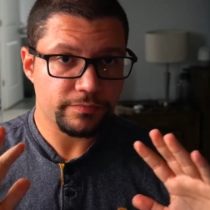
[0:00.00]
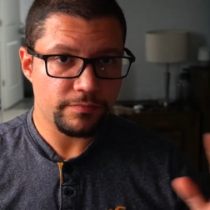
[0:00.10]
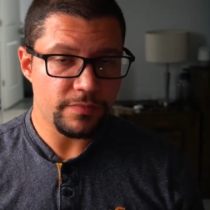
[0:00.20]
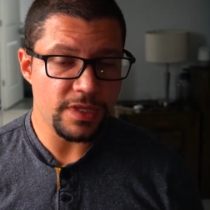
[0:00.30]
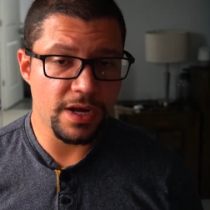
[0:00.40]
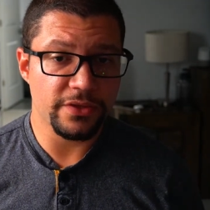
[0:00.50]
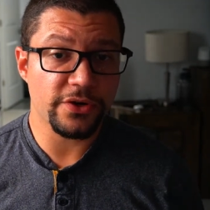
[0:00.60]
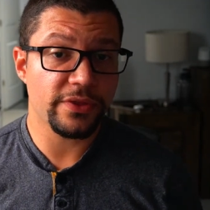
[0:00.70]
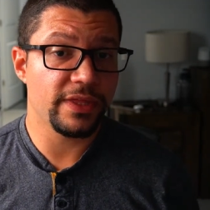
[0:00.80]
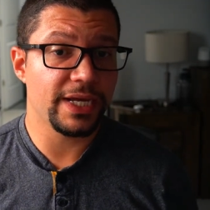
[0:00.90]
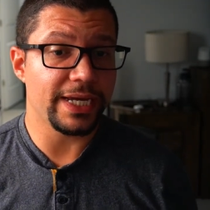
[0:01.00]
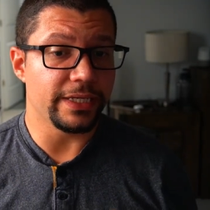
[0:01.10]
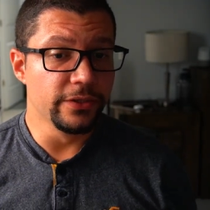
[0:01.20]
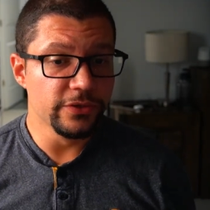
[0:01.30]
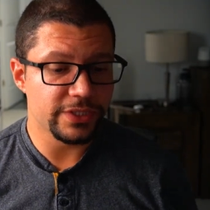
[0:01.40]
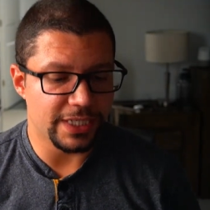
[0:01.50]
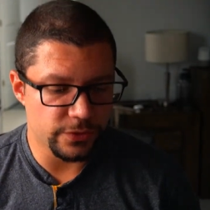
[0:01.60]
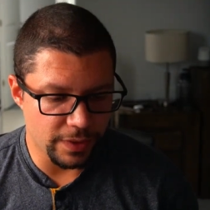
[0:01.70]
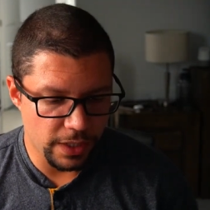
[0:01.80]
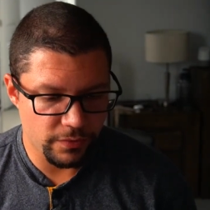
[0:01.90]
another thing I used as well
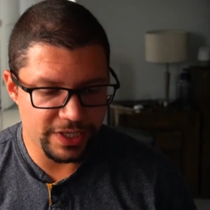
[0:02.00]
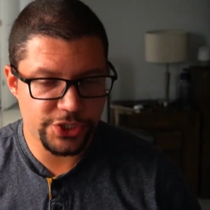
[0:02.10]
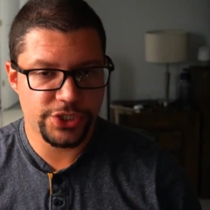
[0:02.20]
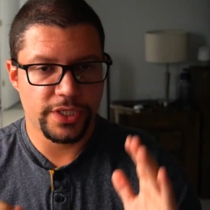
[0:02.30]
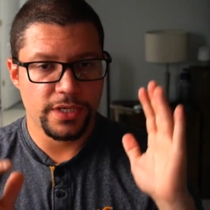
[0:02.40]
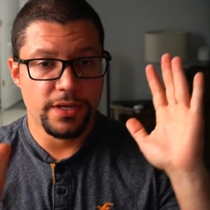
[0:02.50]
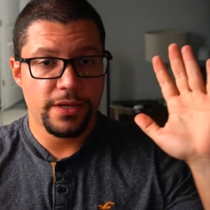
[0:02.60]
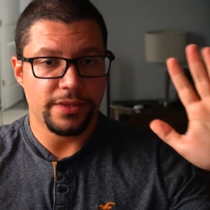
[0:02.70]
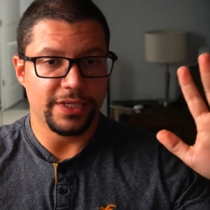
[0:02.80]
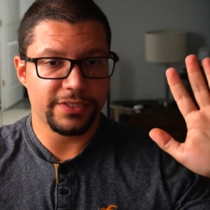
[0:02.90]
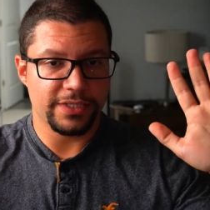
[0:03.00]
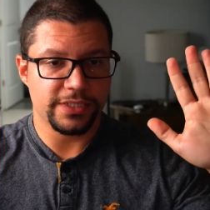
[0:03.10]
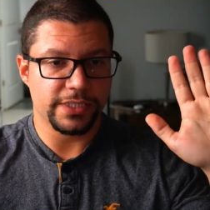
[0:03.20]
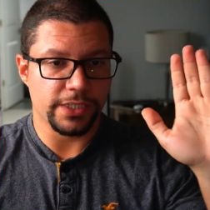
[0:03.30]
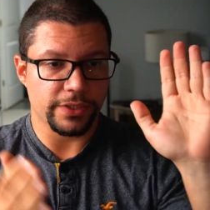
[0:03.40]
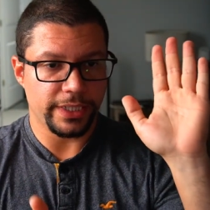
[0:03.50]
which doesn't necessarily